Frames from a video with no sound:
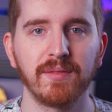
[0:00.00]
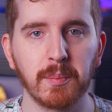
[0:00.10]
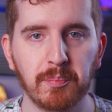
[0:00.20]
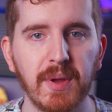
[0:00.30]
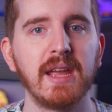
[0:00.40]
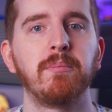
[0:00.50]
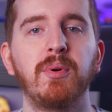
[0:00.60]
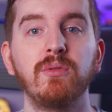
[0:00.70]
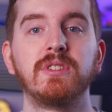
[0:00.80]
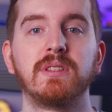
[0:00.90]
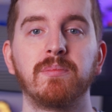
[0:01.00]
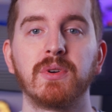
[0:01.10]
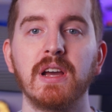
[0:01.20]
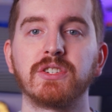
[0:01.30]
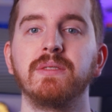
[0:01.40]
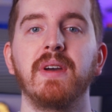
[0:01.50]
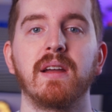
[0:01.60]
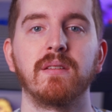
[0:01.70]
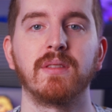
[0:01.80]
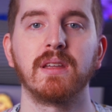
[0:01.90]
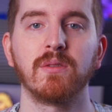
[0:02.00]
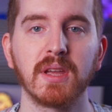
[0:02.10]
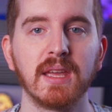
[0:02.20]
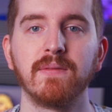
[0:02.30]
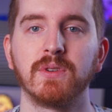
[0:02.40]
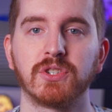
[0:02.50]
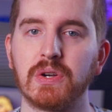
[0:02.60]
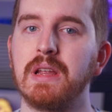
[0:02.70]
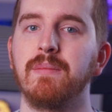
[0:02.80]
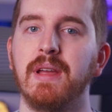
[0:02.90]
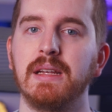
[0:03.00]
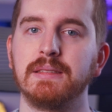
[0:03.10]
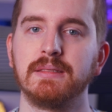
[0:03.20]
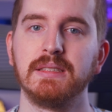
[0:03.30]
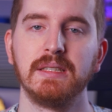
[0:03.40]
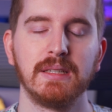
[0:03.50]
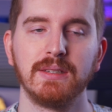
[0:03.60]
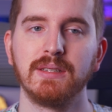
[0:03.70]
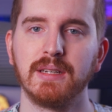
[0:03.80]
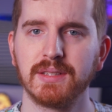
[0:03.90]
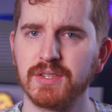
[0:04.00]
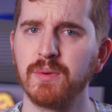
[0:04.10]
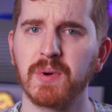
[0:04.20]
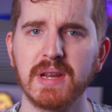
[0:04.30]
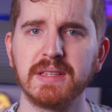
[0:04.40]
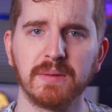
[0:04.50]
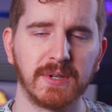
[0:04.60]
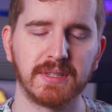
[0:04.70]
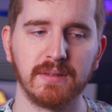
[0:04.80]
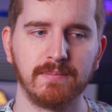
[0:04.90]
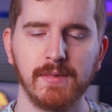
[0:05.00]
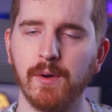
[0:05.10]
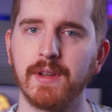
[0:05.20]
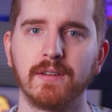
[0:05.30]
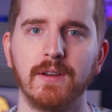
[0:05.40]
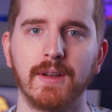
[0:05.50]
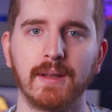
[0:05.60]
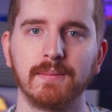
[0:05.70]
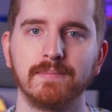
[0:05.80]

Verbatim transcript: of the big boosts to production value that you can give your stream, and it's super easy once you know what you're doing.